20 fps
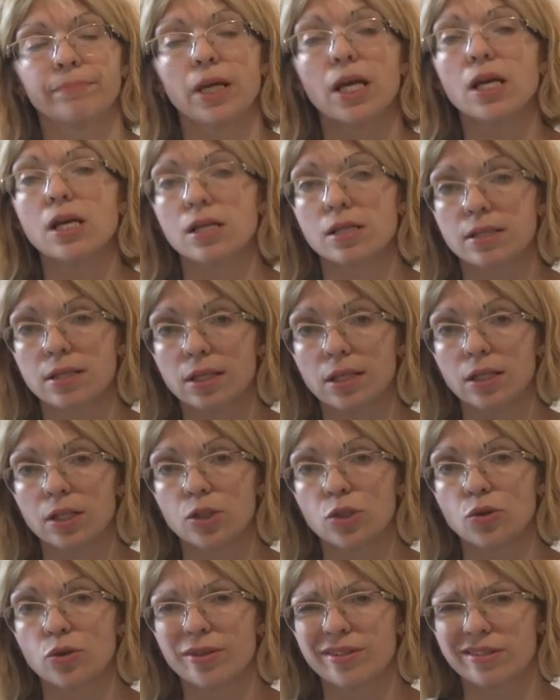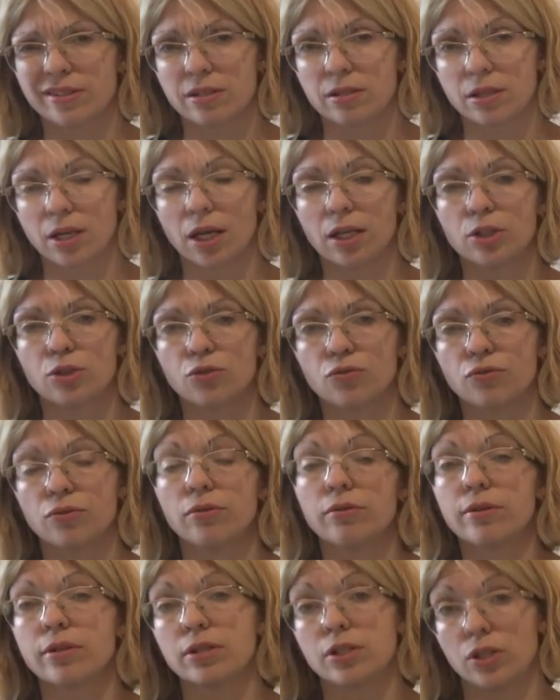easy to understand, to
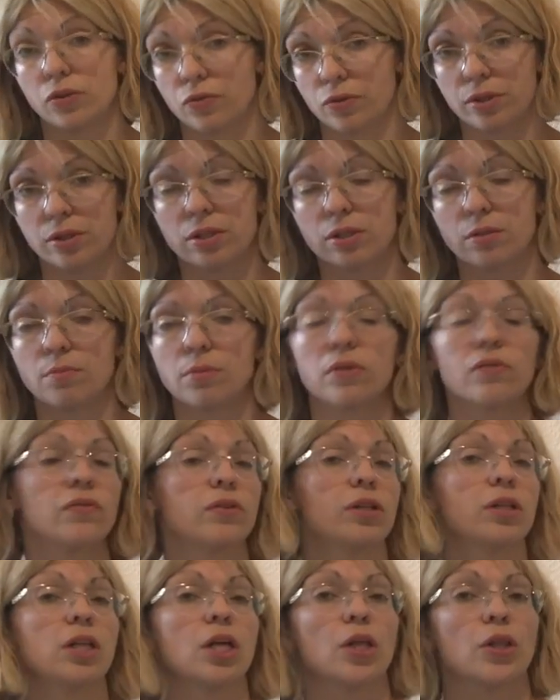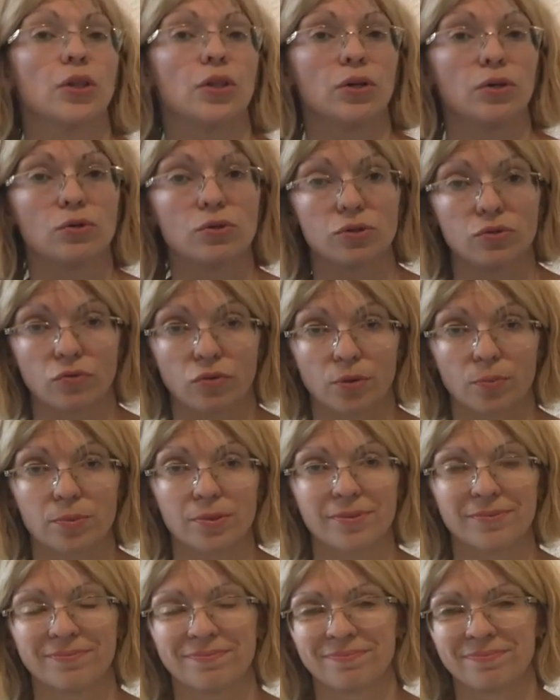feel the difference between those
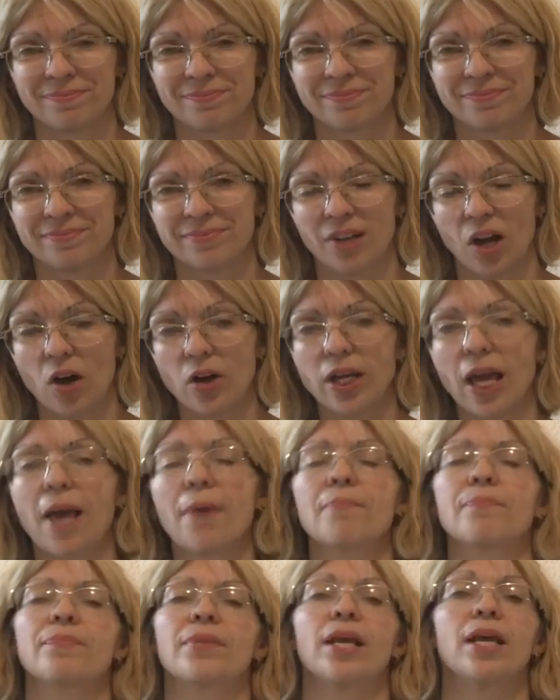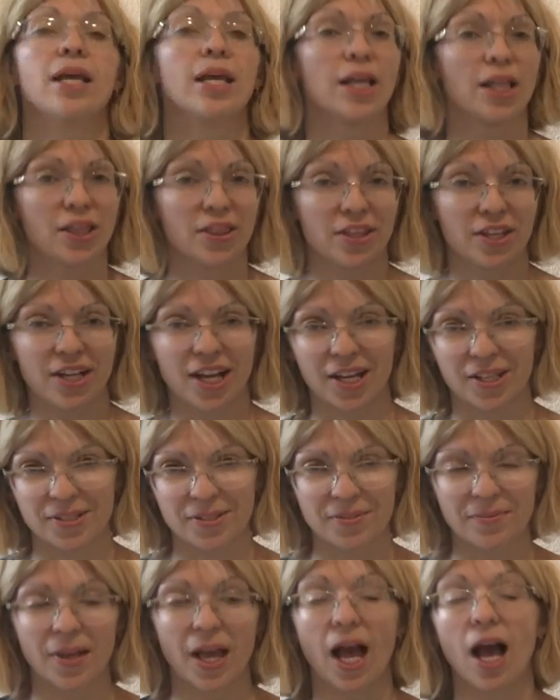verbs. Okay, the next.
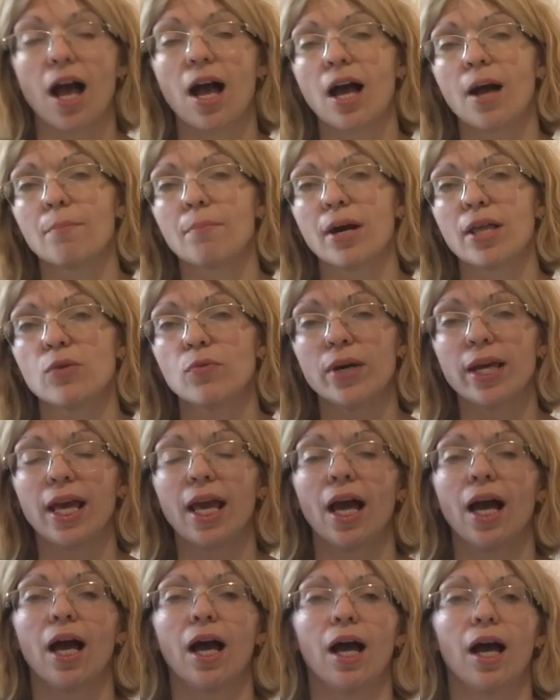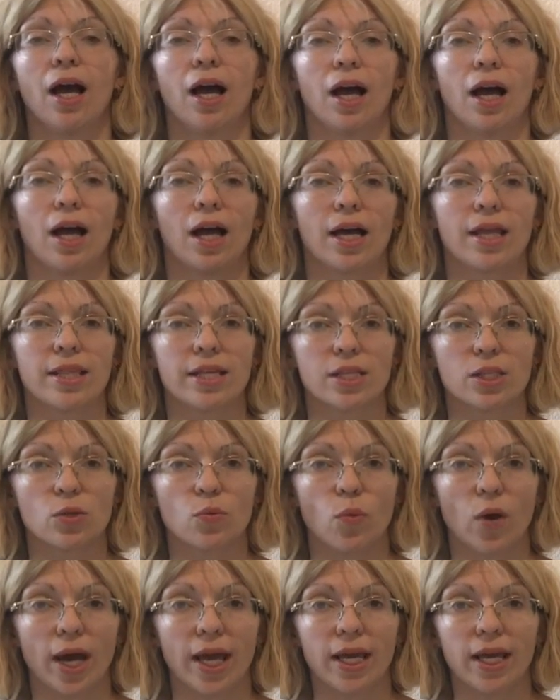By the way, that's
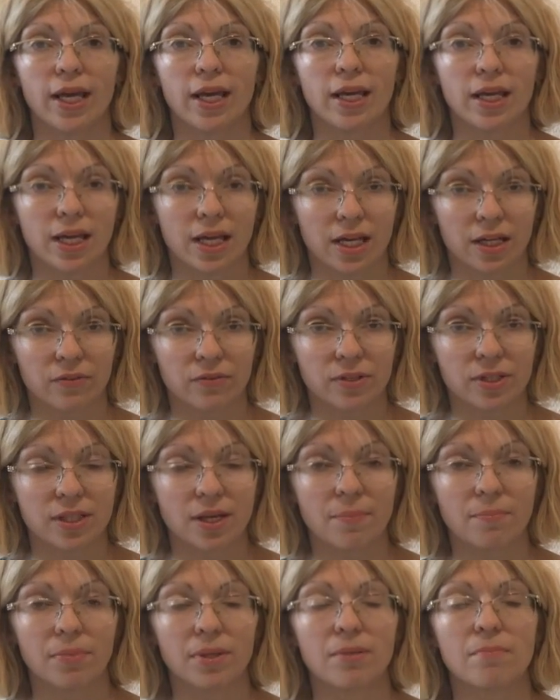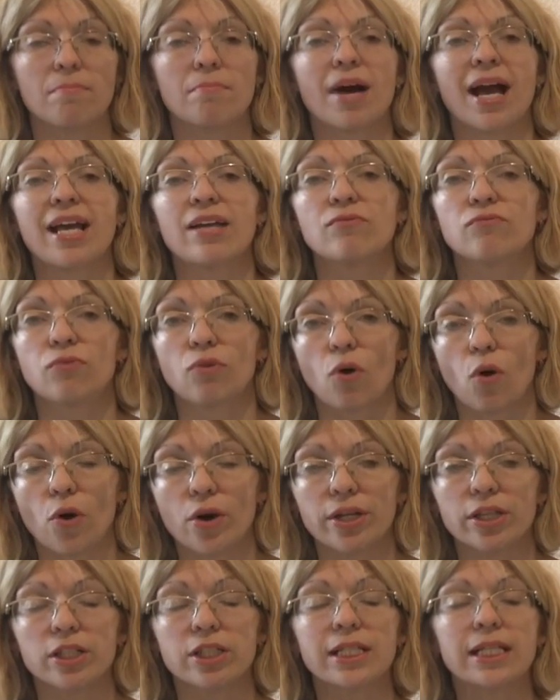why here, for example, my
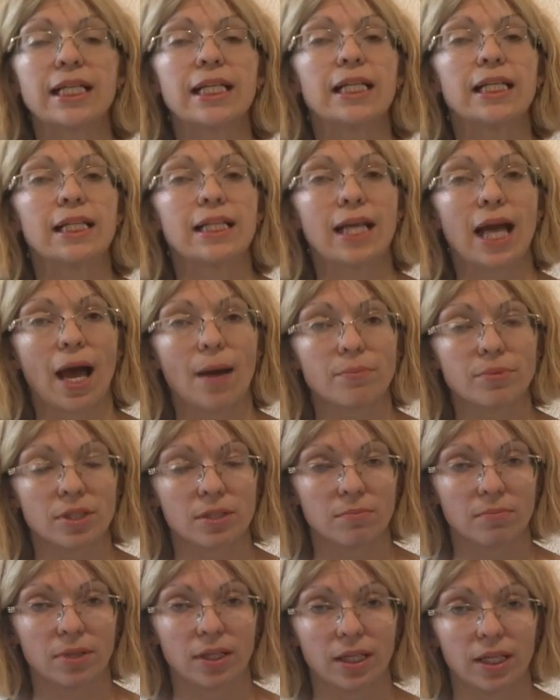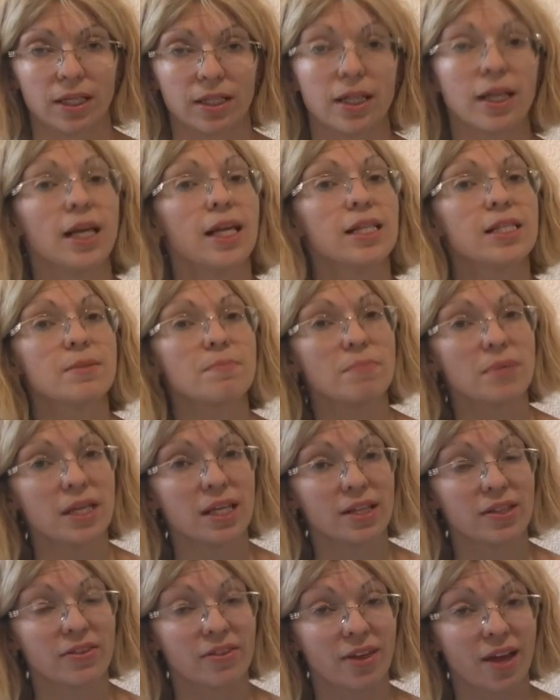Freund lebt in Berlin. It
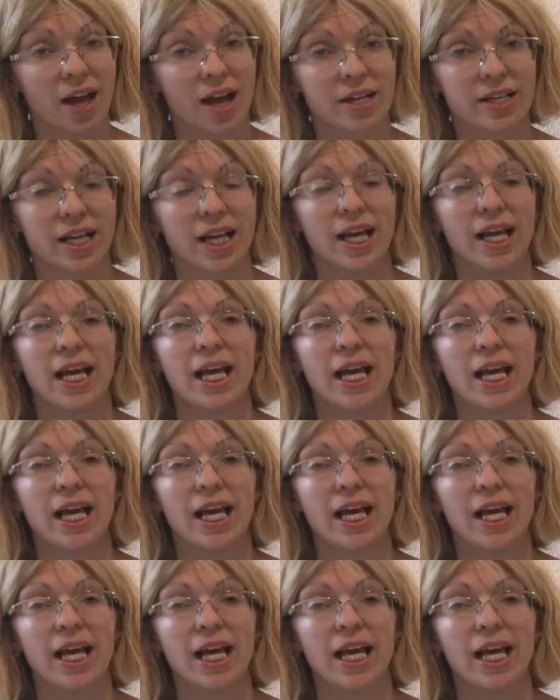means that